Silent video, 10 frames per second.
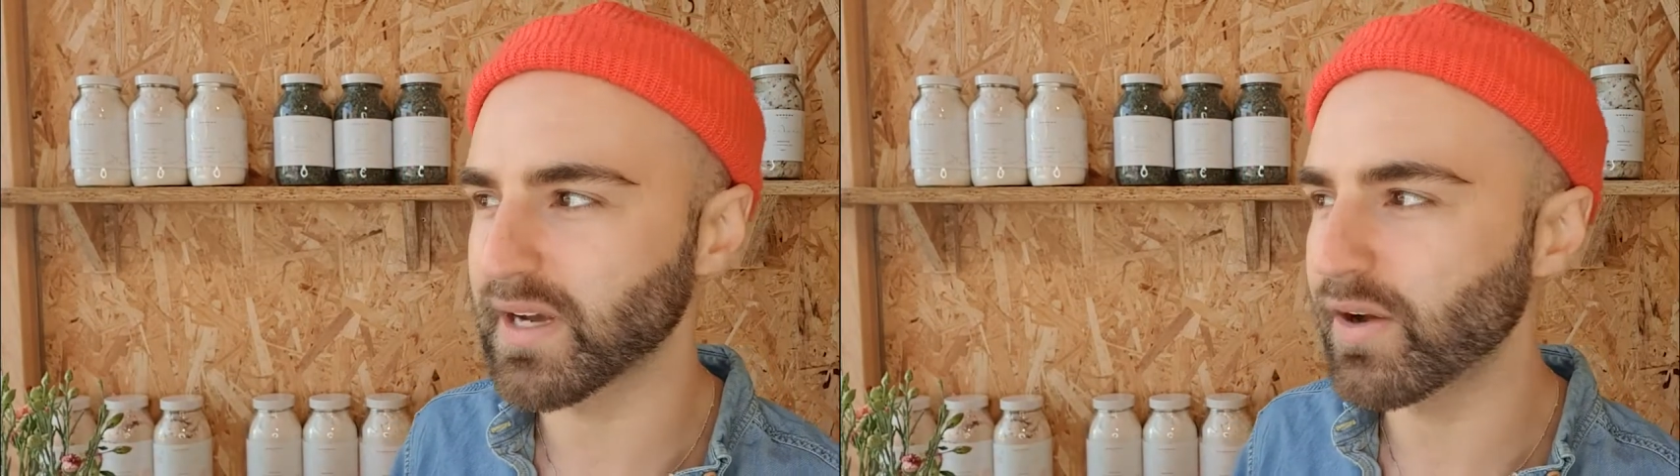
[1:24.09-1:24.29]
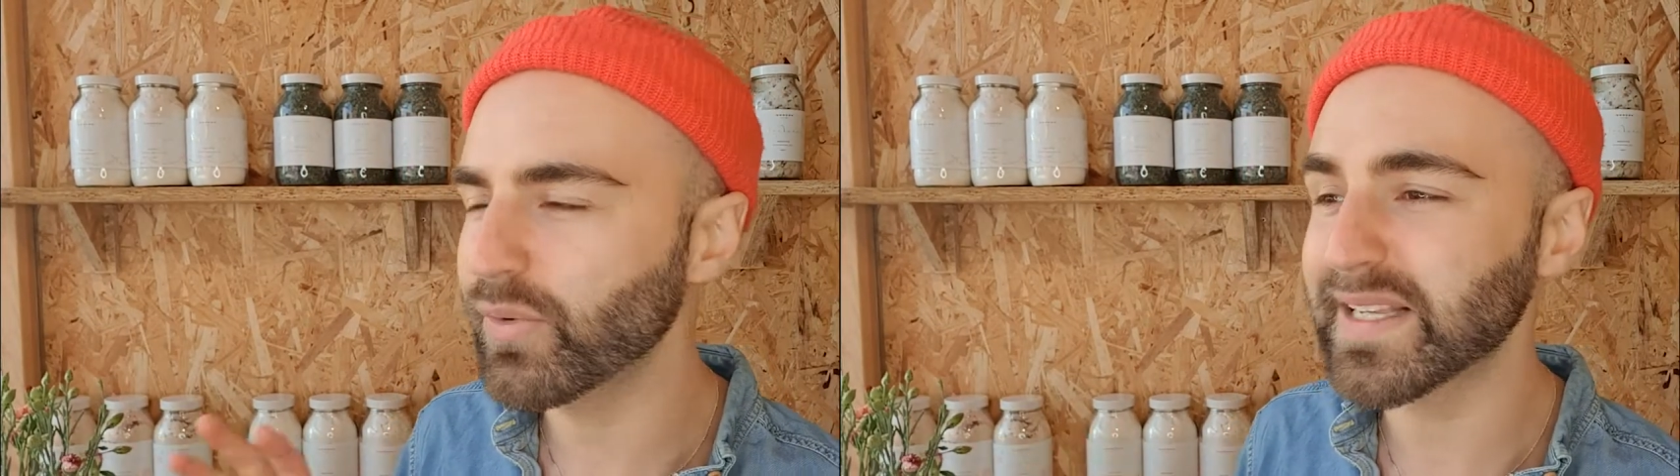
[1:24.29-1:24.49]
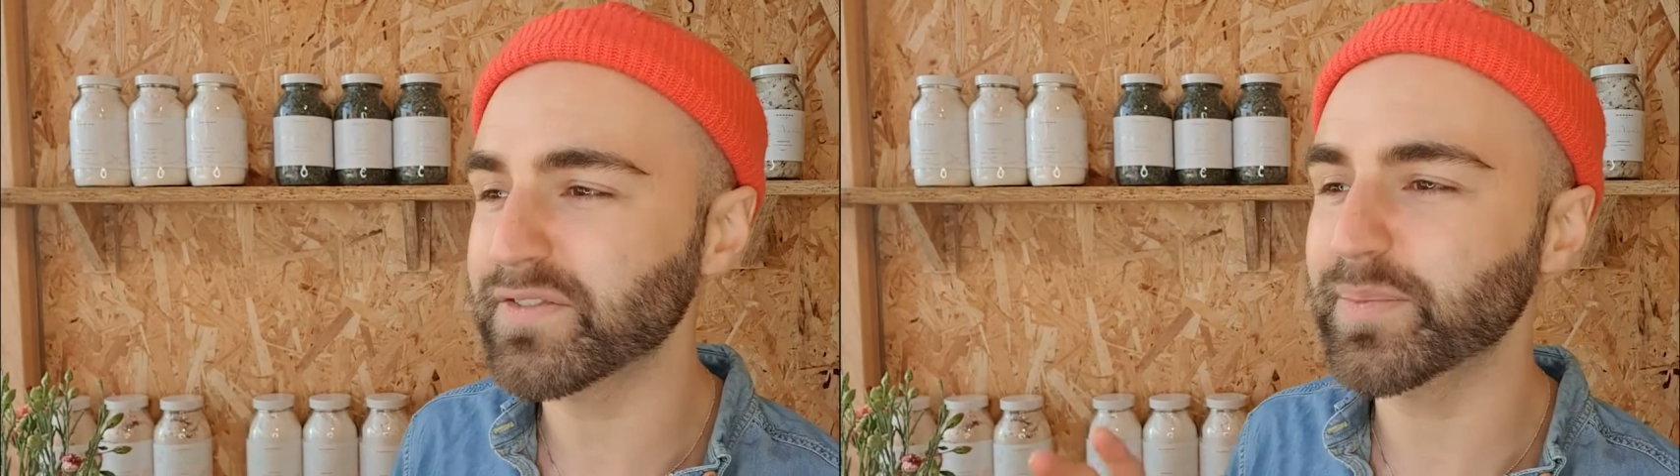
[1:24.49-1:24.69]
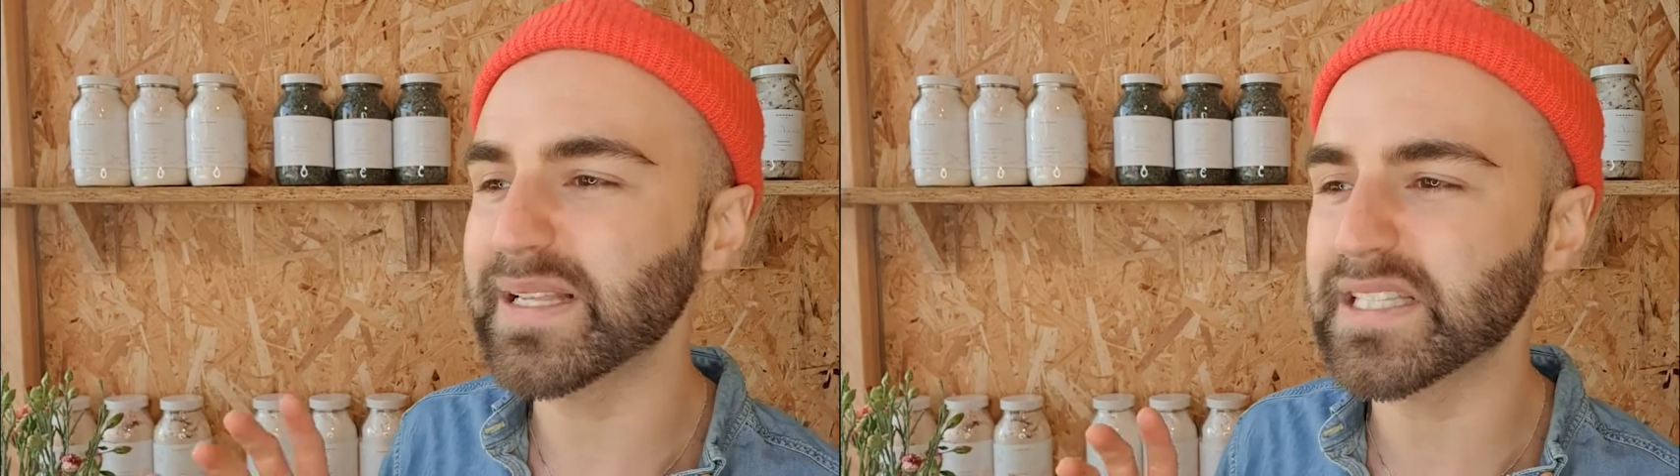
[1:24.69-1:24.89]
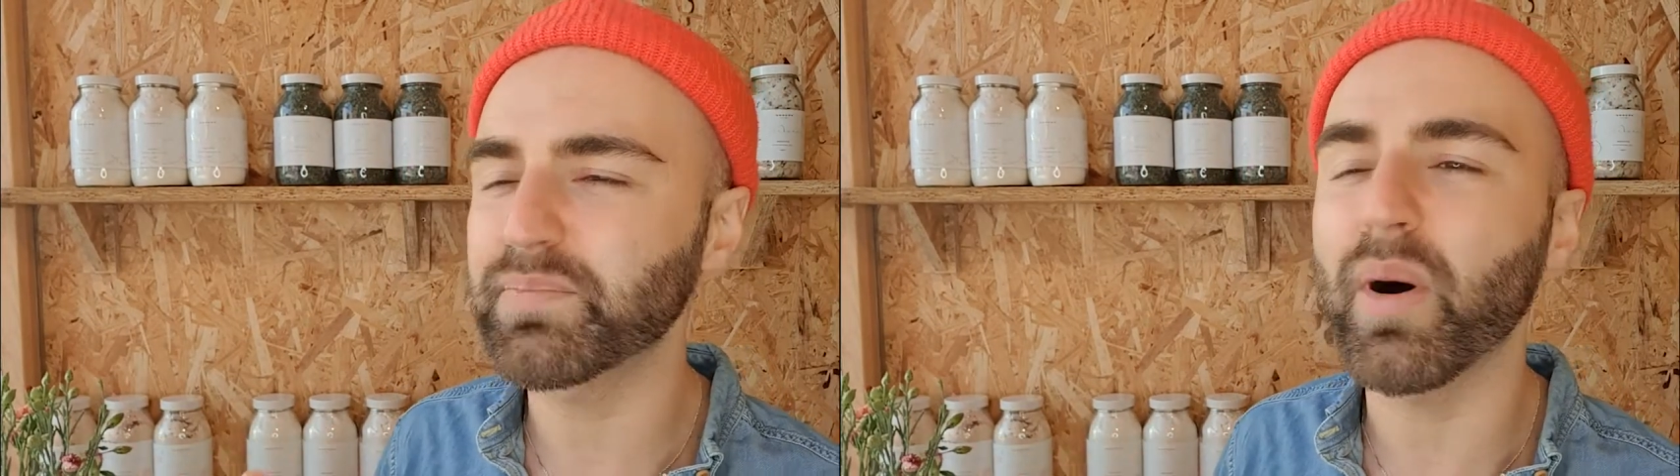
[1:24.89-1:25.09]
I always have to be
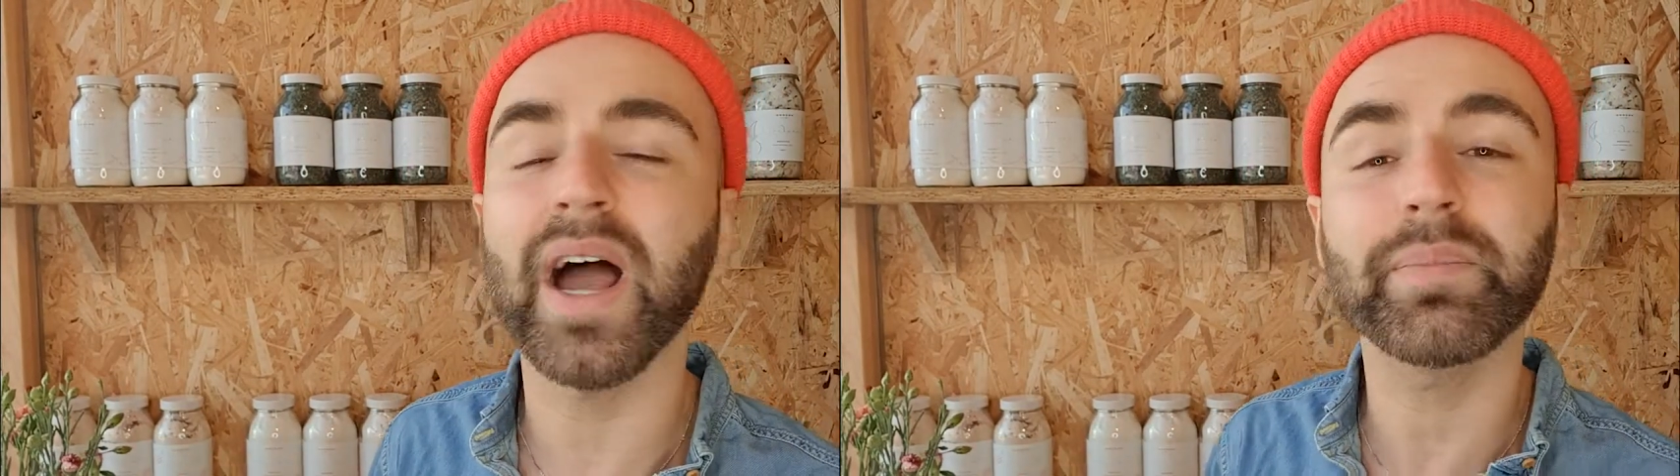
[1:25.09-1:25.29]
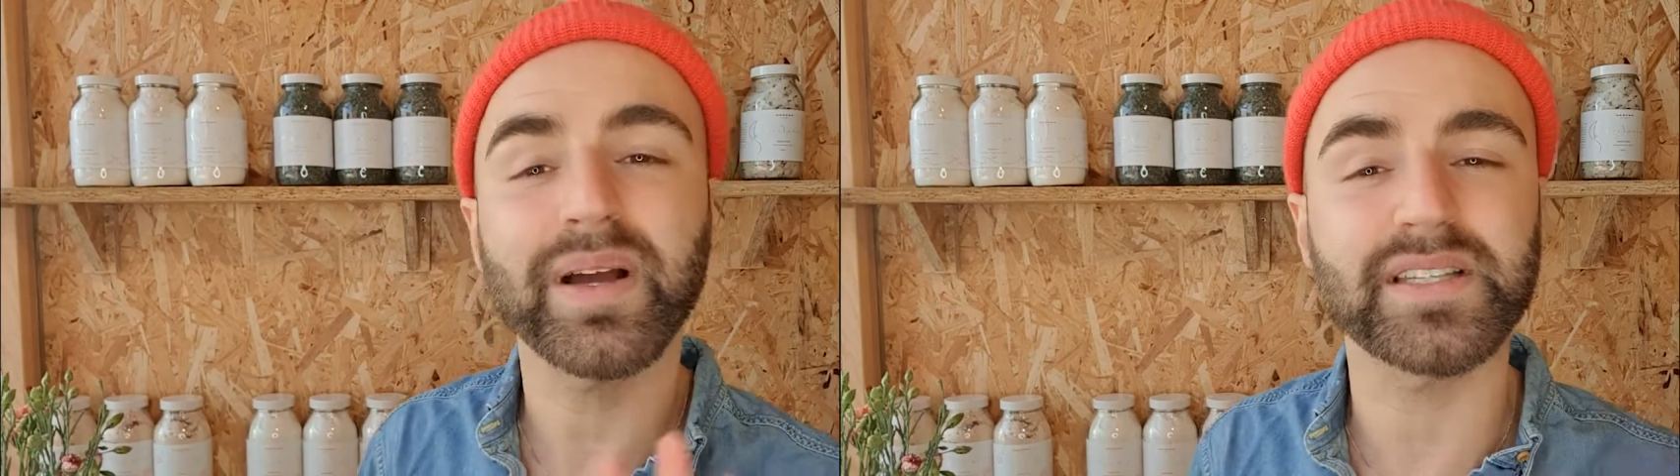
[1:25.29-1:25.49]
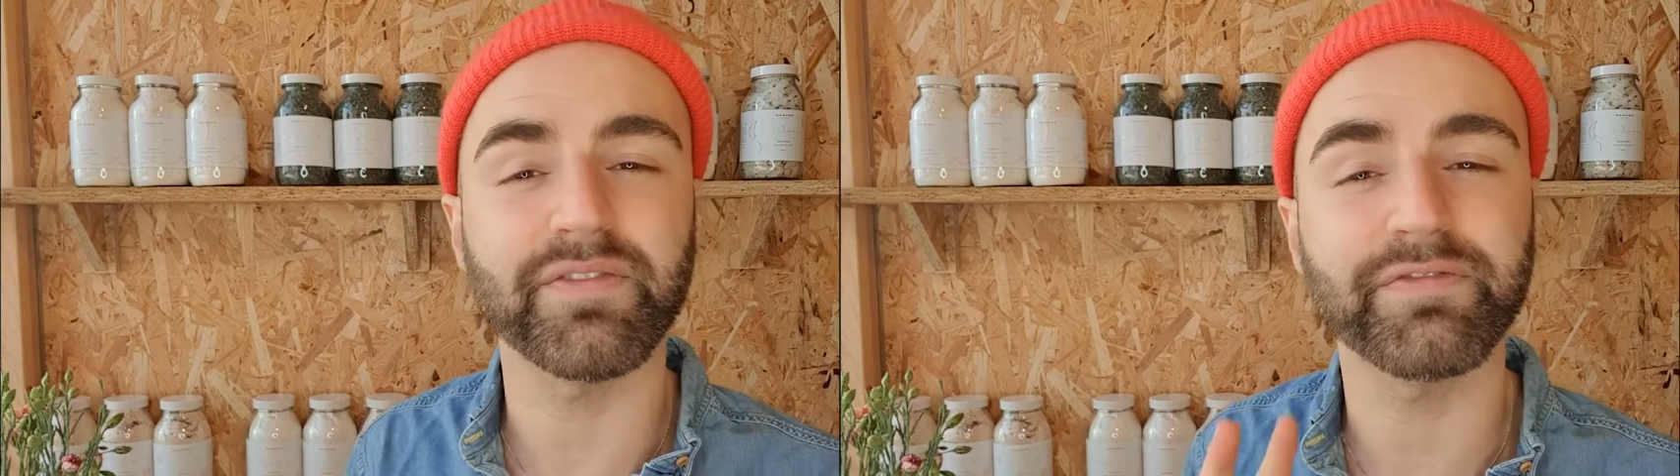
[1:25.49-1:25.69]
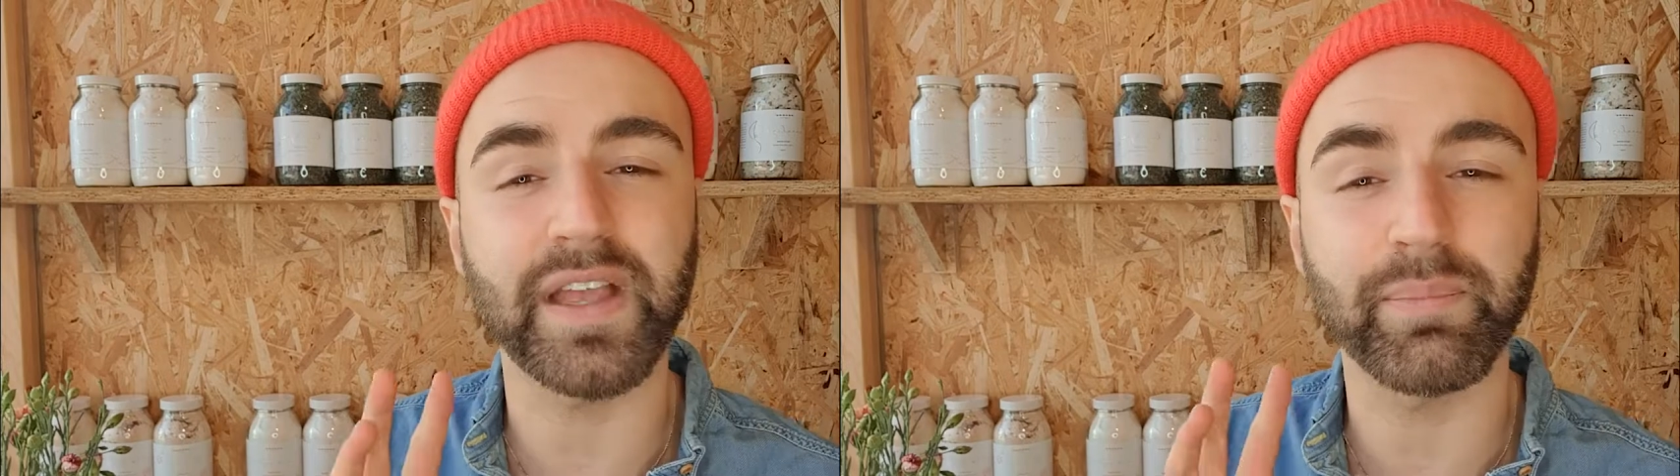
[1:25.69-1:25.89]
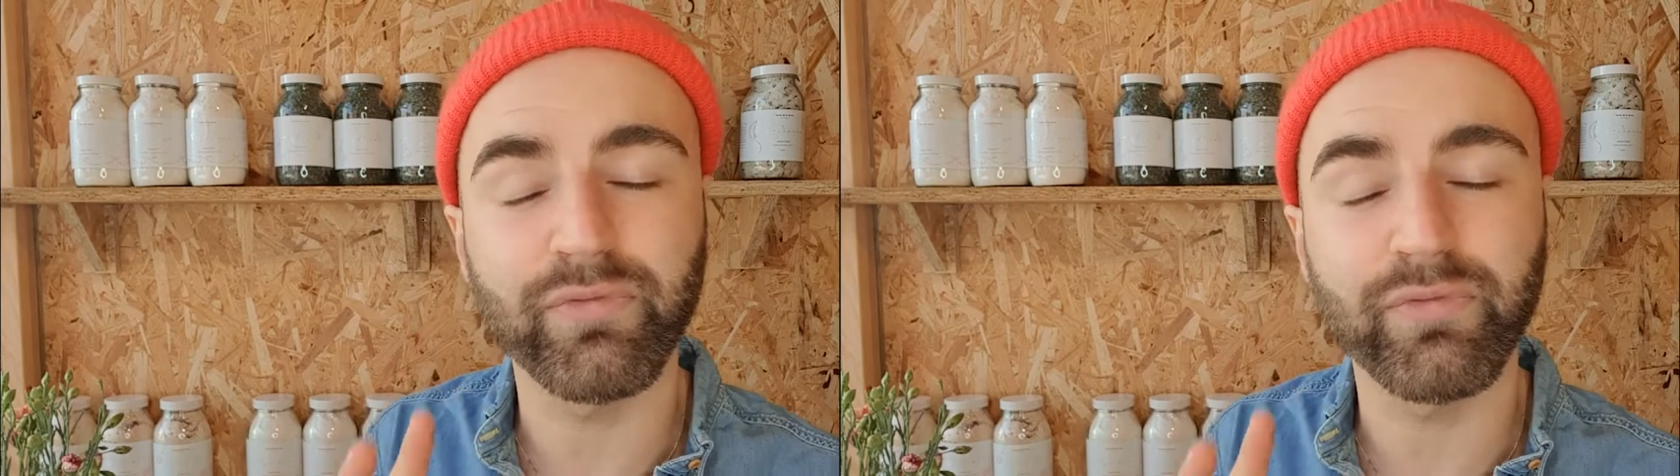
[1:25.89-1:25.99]
inspired by something